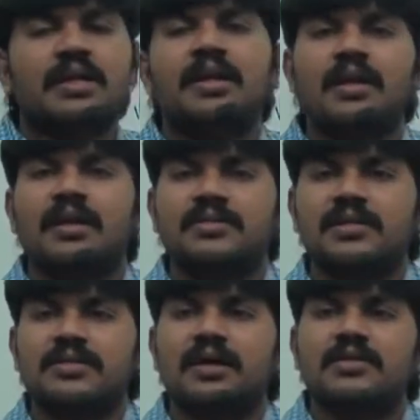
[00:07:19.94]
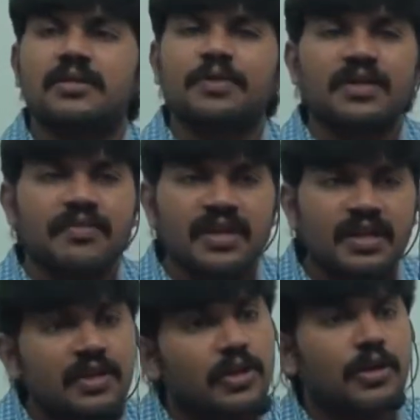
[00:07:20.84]
inner classes concept
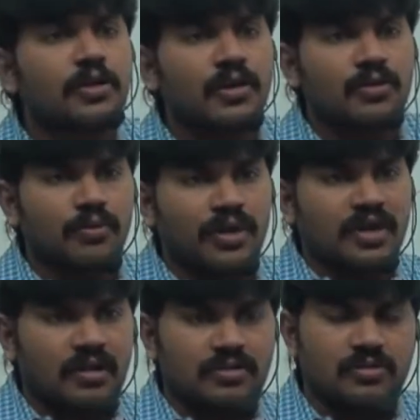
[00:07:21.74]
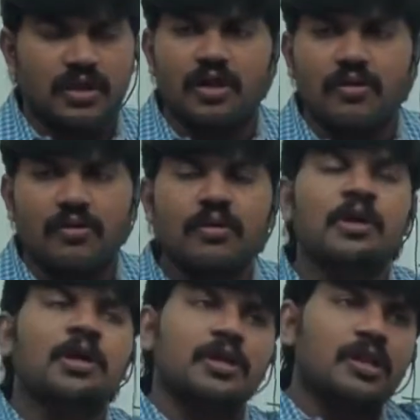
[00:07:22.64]
even in regular coding also.
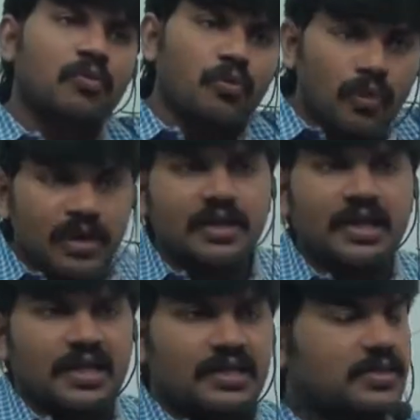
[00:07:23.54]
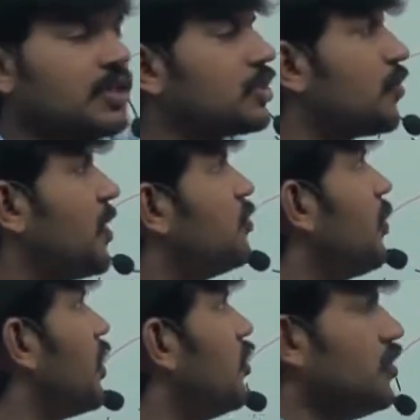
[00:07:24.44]
Now in the olden days,
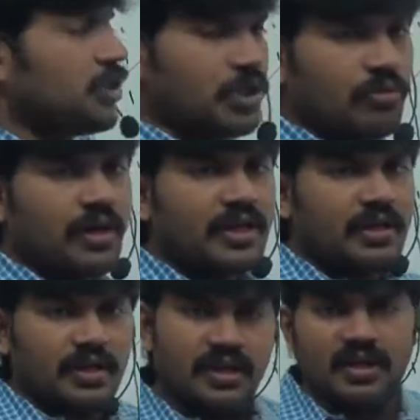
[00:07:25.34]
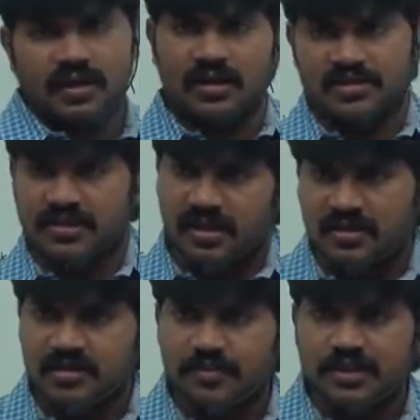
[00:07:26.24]
specific to GUI inner classes
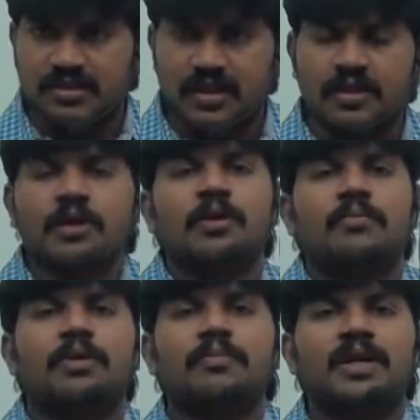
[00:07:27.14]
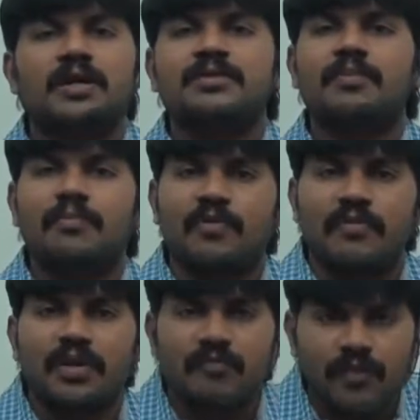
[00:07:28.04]
concept is there, but because of
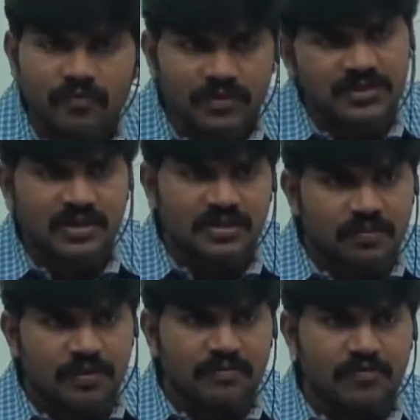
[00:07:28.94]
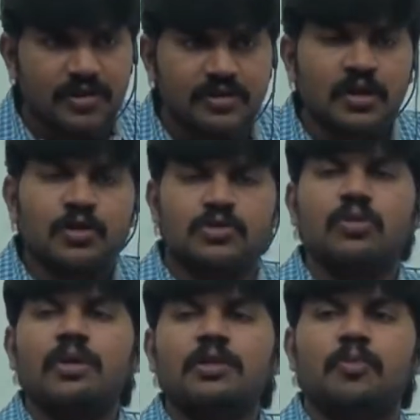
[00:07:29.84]
powerful features and benefits,
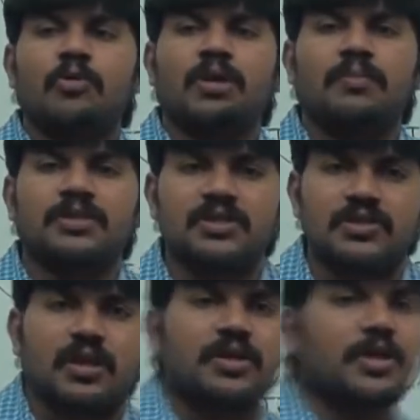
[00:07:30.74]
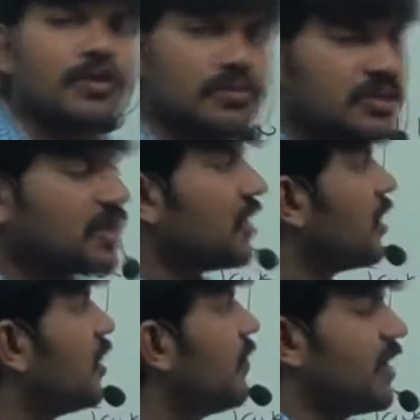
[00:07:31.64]
slowly programmers started using
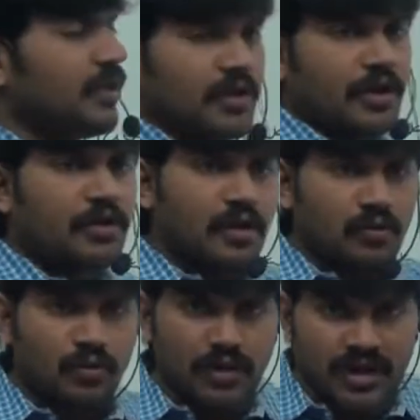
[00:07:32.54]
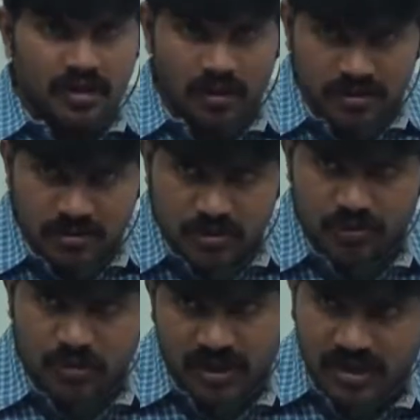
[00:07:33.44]
even in regular coding
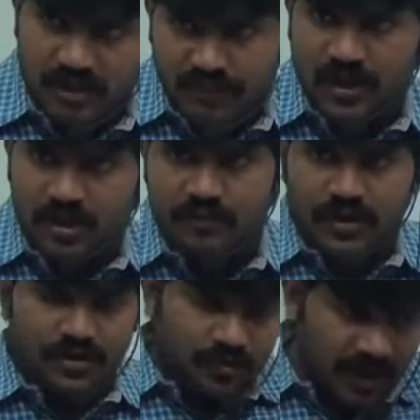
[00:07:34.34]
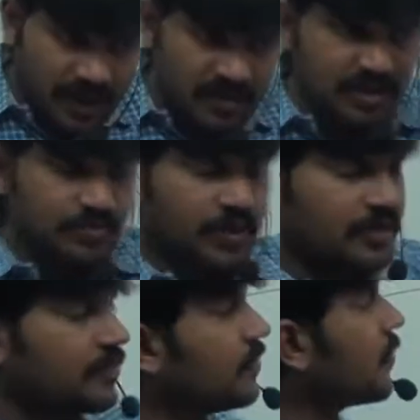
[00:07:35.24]
also. Clear for all of it? Okay, at this point,